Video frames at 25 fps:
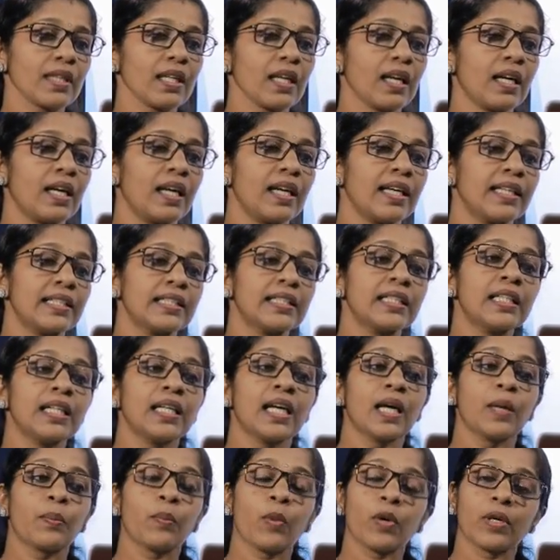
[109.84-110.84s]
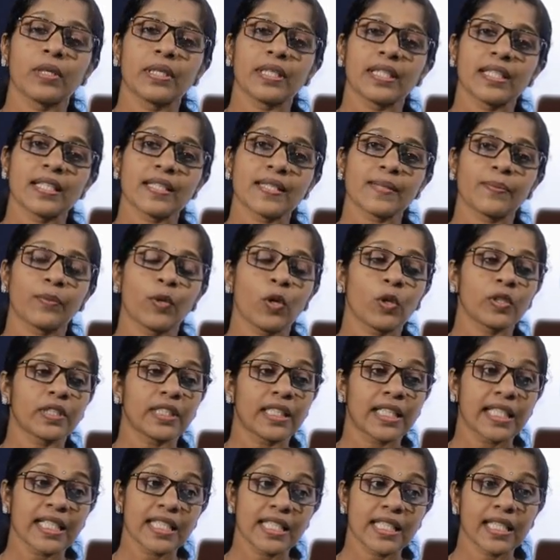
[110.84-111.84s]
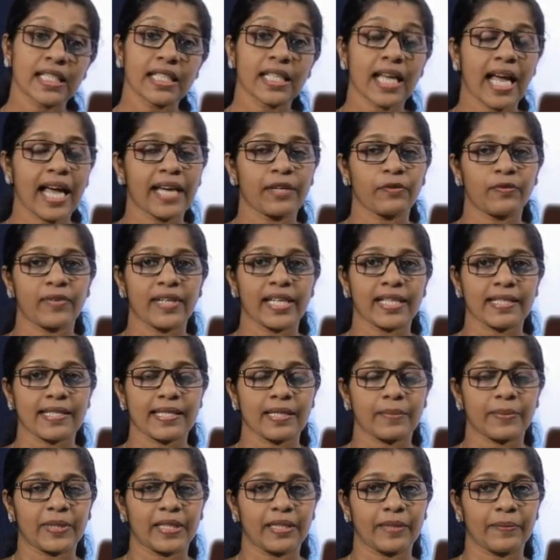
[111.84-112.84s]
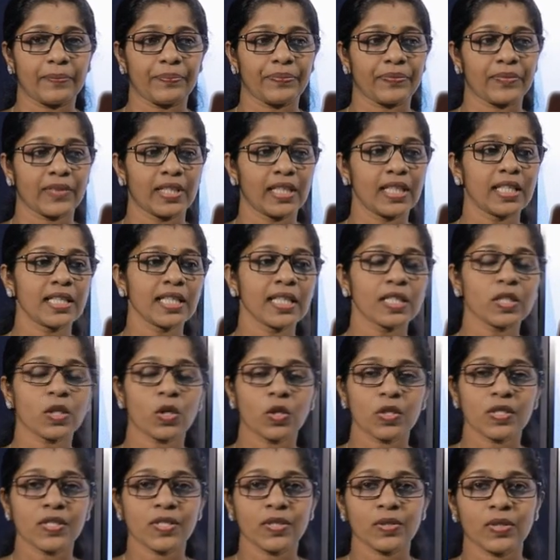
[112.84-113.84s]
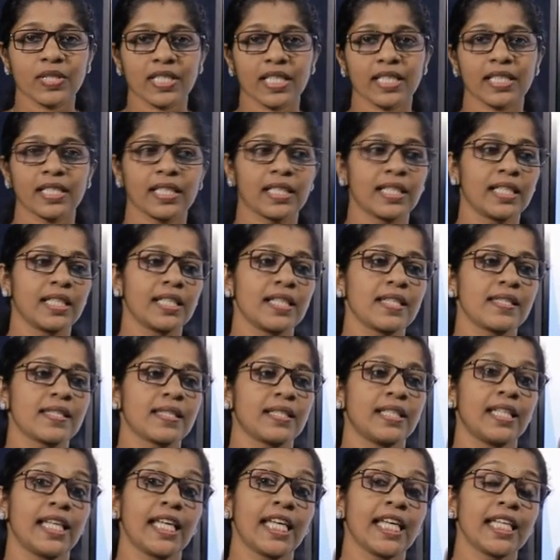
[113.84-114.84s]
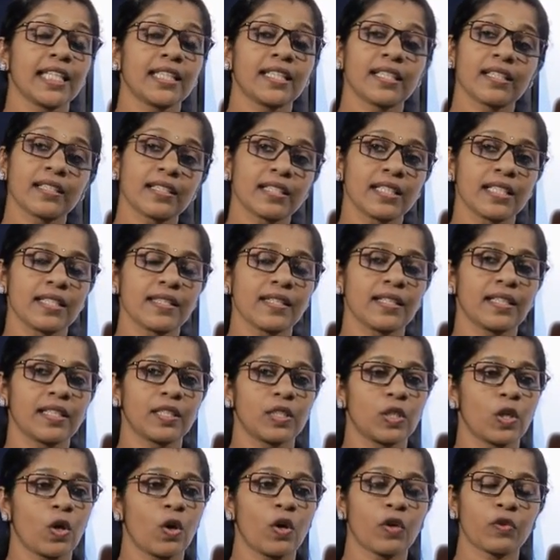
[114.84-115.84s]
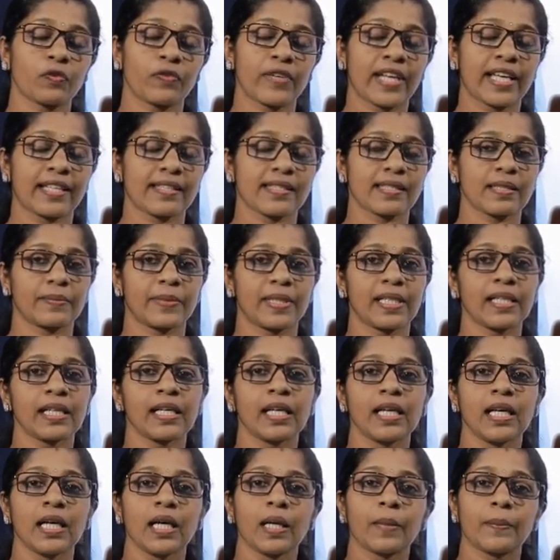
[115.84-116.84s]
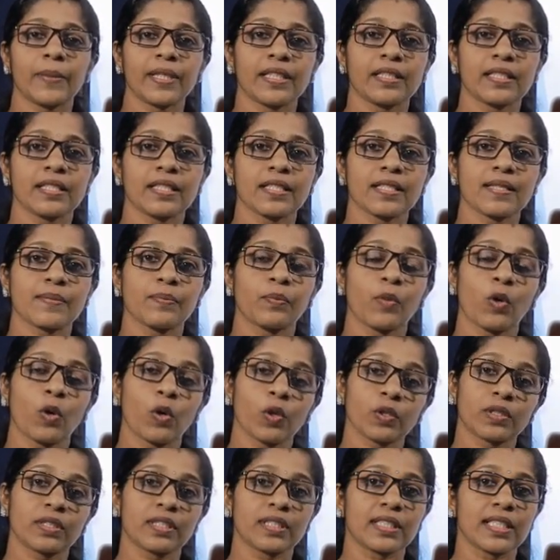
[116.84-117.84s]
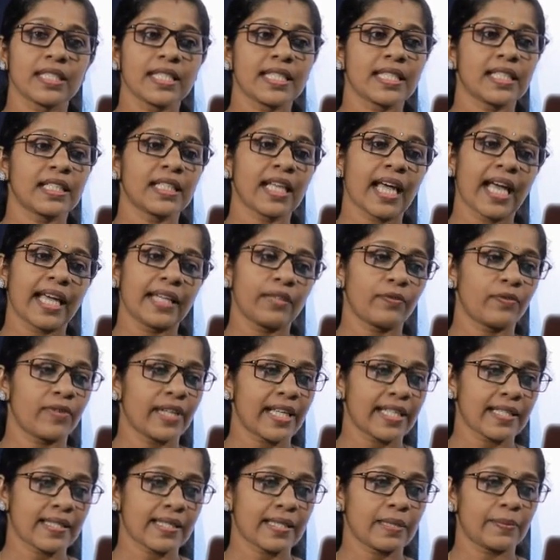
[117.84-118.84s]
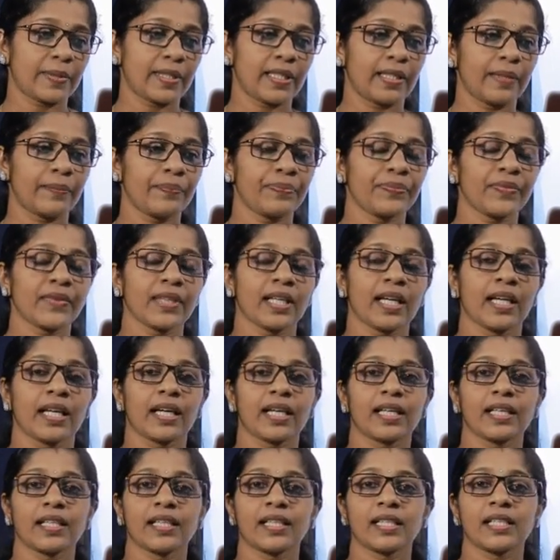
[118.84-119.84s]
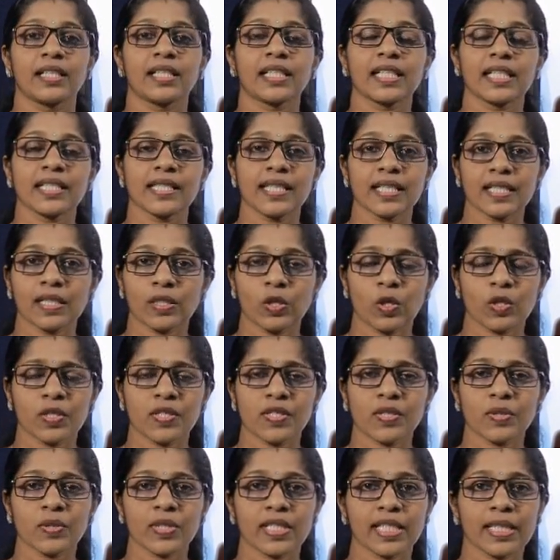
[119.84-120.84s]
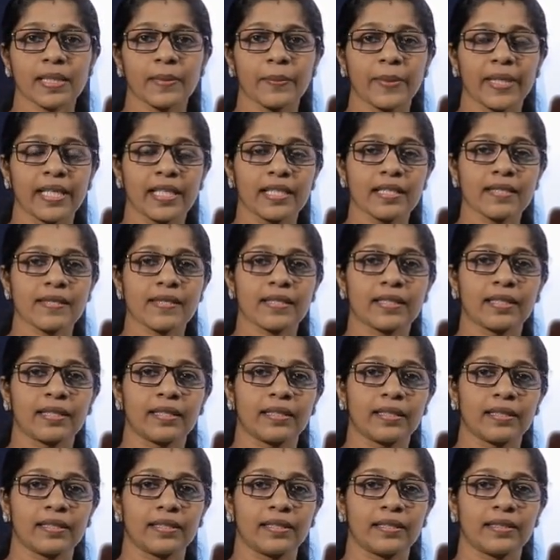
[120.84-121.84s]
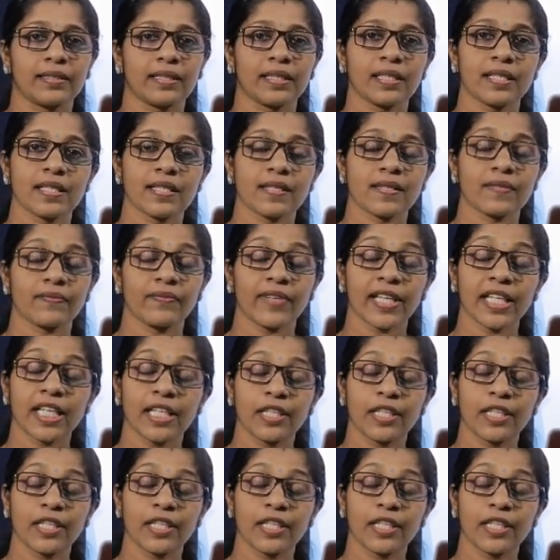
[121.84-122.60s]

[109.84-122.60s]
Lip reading: And it is both rigid and flexible. Indian Constitution is neither rigid nor flexible, but it is both rigid and flexible. Rigid constitution means it is very